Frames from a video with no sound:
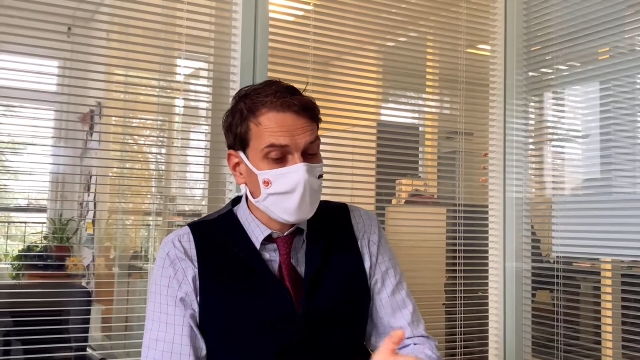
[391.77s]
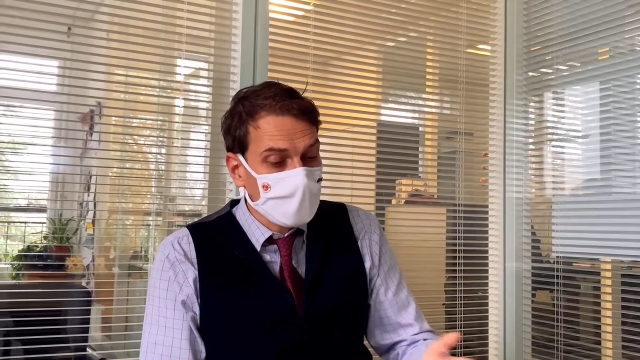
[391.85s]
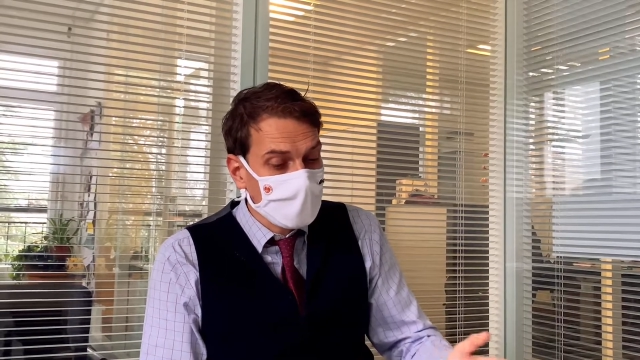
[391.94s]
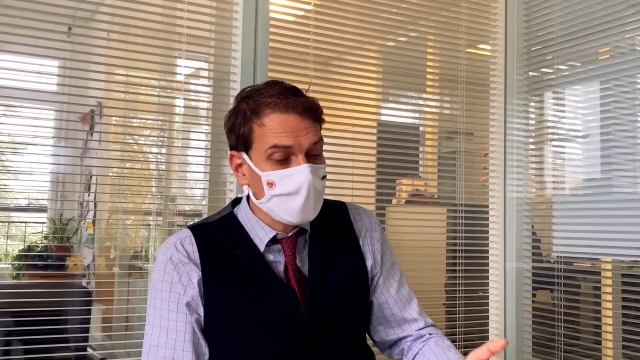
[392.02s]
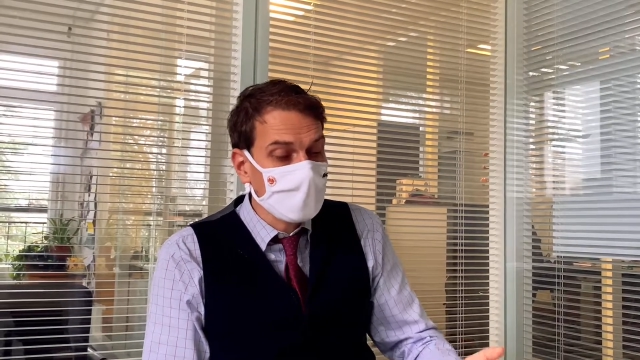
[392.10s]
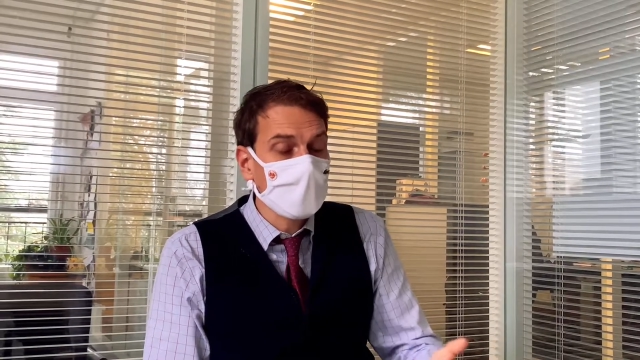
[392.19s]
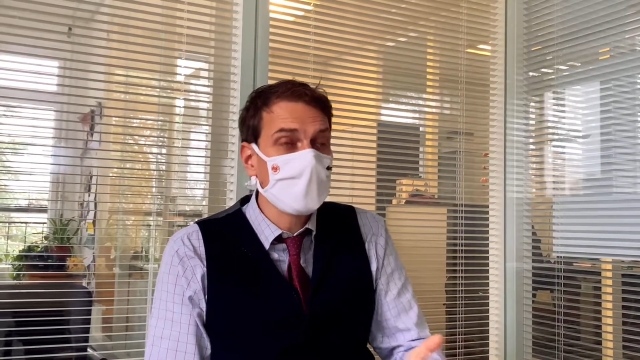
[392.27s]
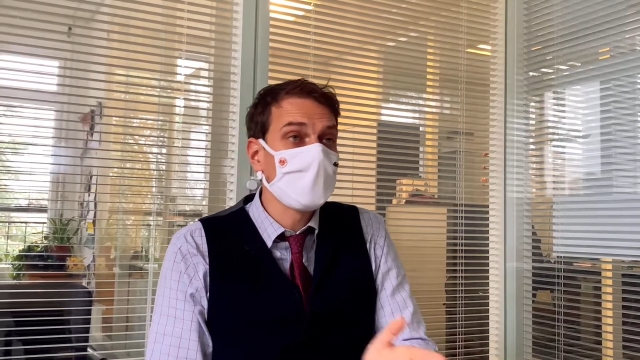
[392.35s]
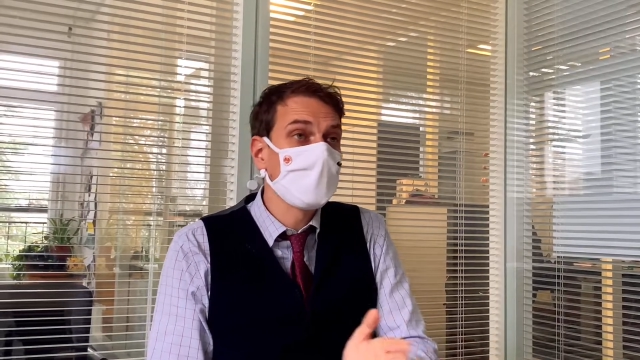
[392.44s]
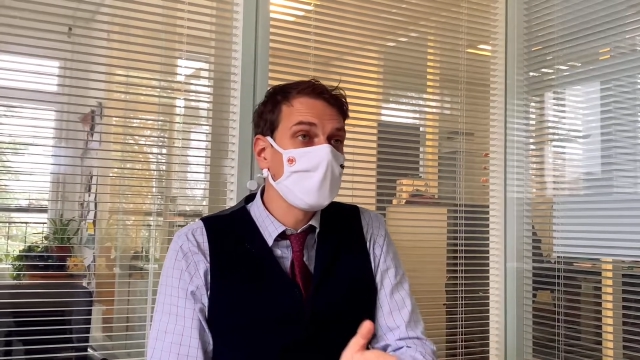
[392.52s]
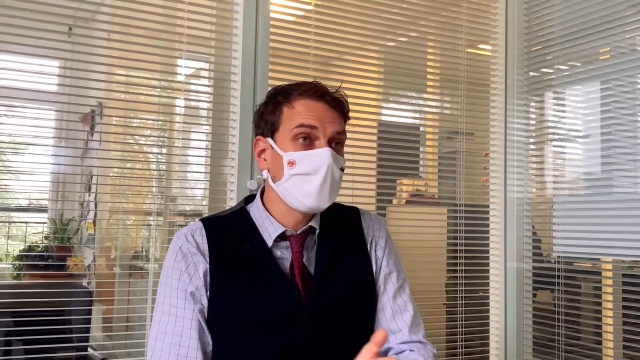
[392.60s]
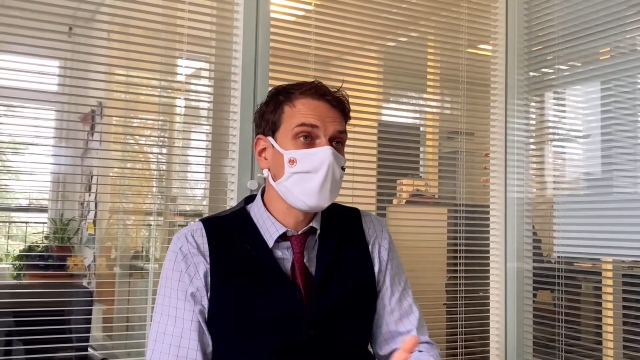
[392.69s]
of the role of
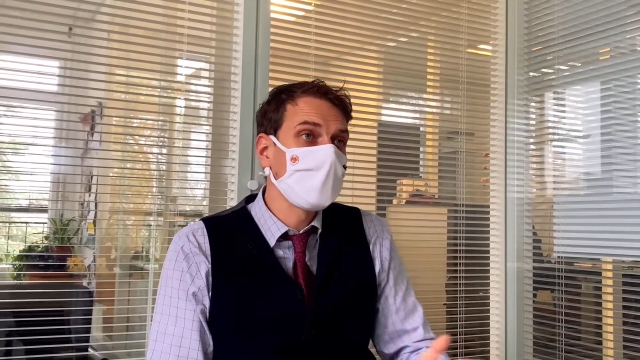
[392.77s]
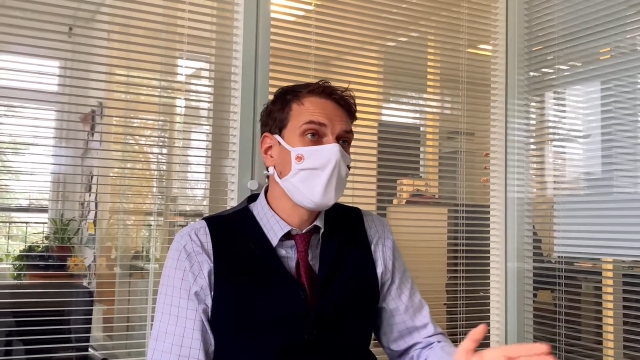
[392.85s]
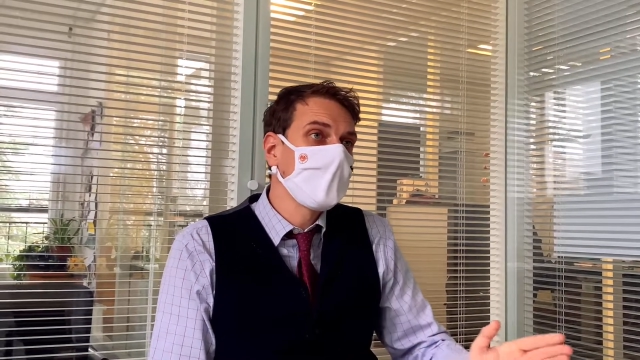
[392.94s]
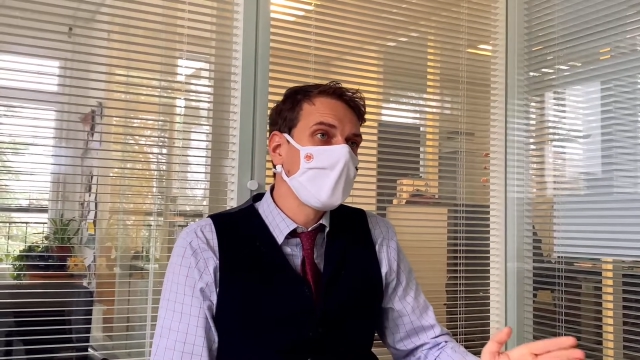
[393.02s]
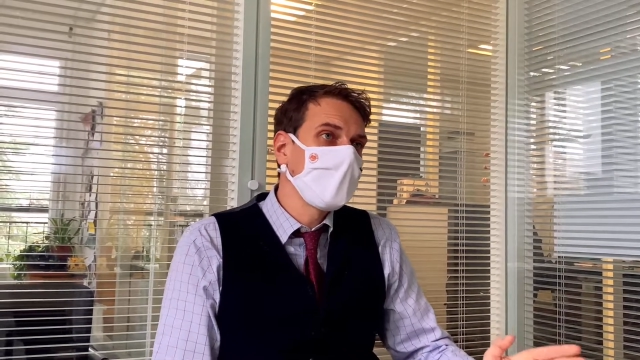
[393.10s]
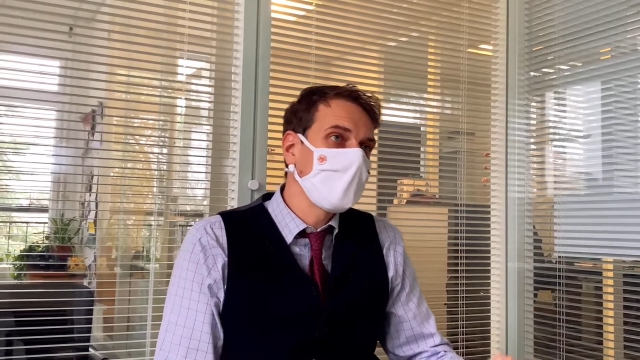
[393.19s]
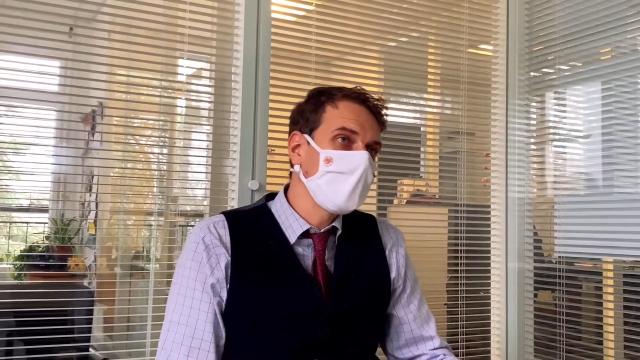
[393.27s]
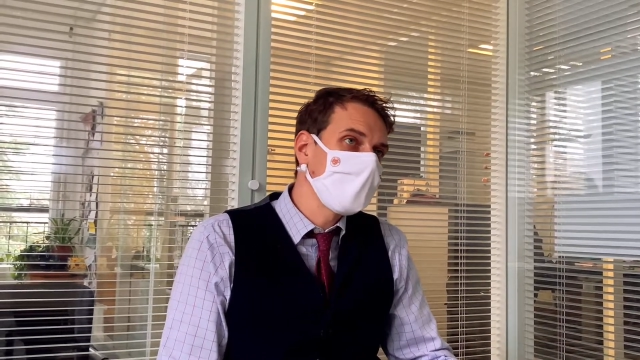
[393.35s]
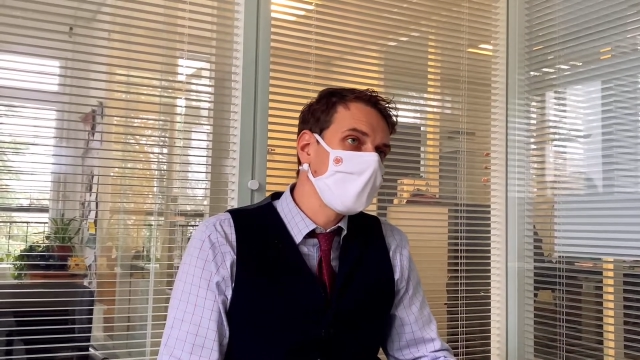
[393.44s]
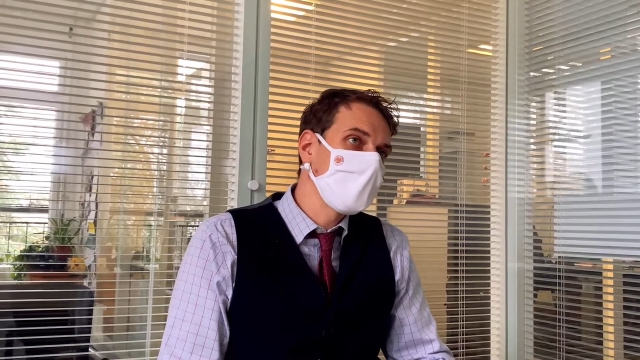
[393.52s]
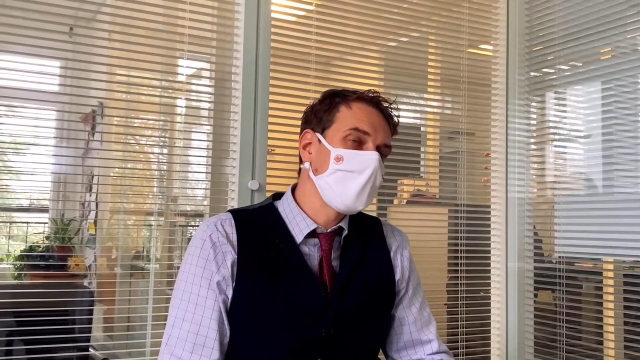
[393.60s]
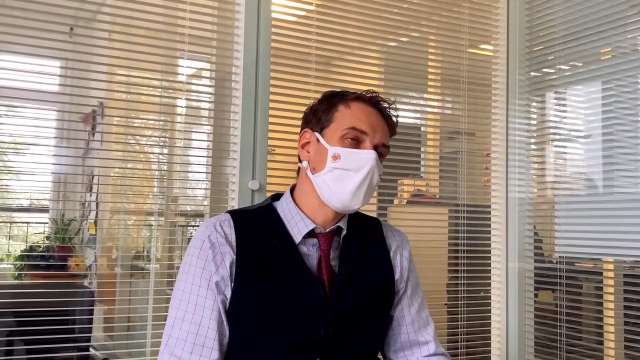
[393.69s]
women in